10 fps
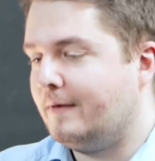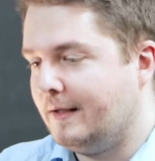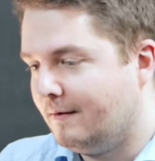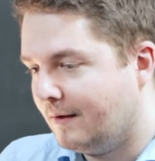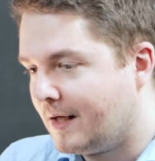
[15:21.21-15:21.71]

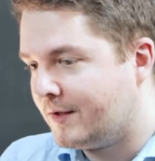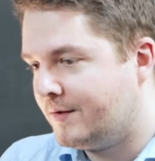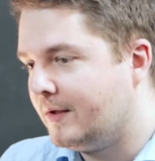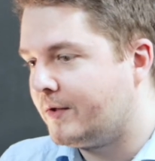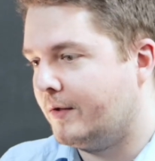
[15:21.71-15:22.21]
very
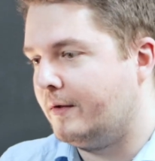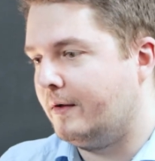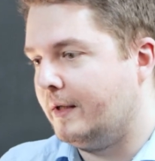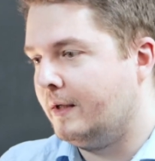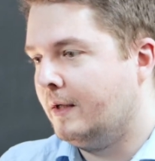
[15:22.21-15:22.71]
large
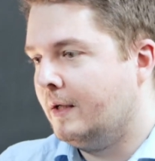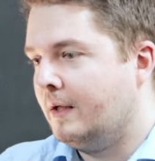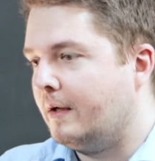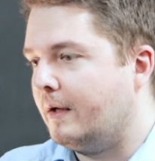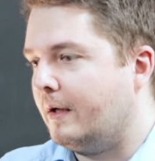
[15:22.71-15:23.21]
dictionary
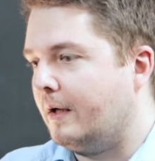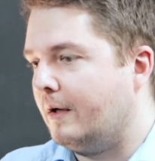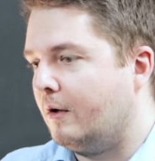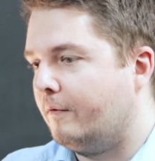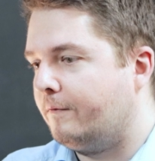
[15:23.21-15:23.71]

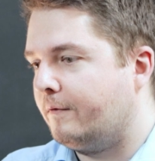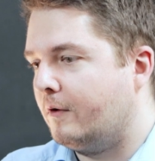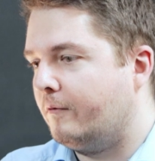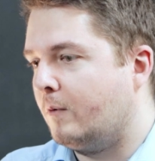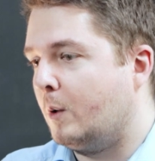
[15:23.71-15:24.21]
of
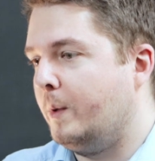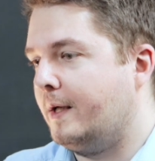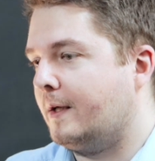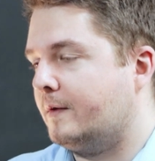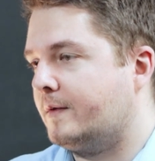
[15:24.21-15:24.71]
what
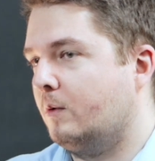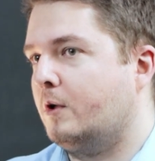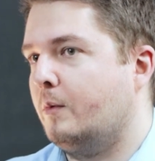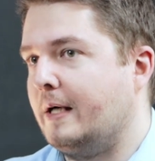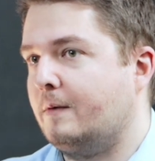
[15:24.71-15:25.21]
we can
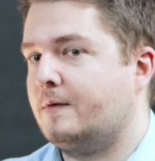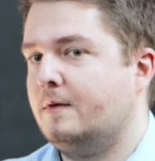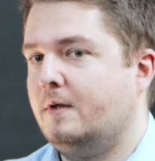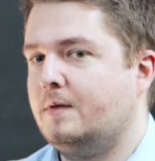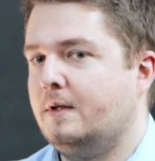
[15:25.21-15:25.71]
talk
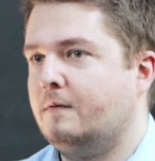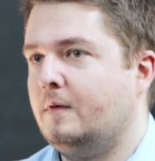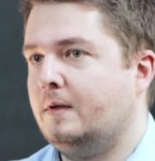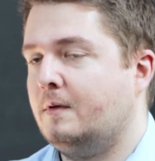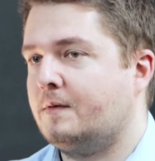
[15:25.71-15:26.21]
about using the
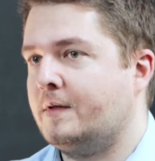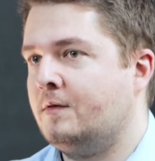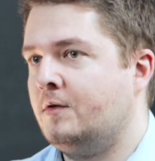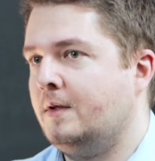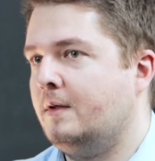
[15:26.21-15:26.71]
V2X
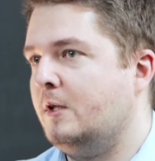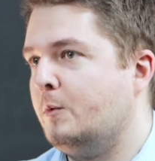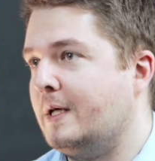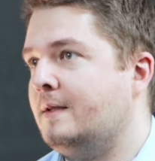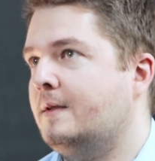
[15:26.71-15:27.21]
message. In the
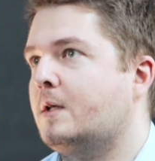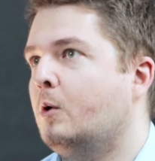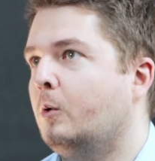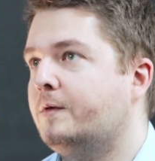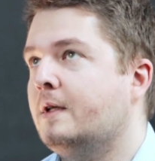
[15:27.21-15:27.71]
US, it's
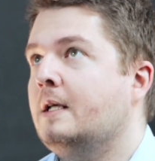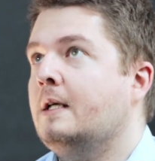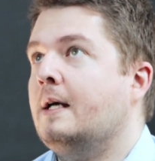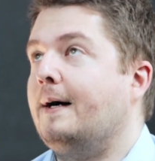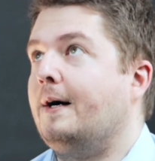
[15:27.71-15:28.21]
called
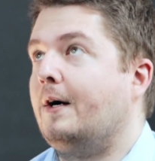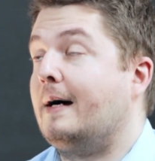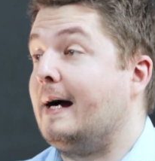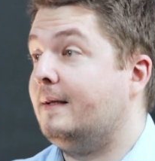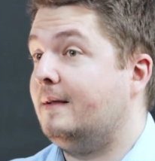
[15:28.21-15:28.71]

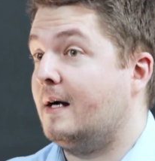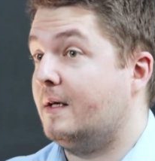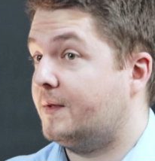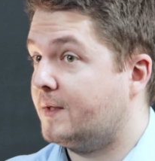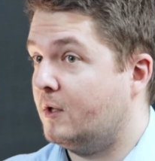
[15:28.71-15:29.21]

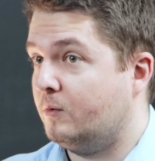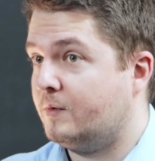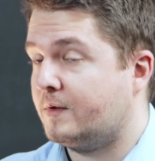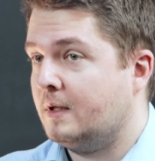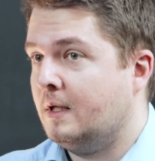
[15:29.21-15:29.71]
ITIS
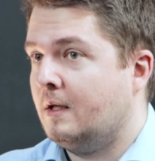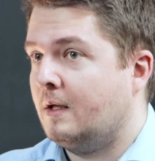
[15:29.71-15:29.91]
codes,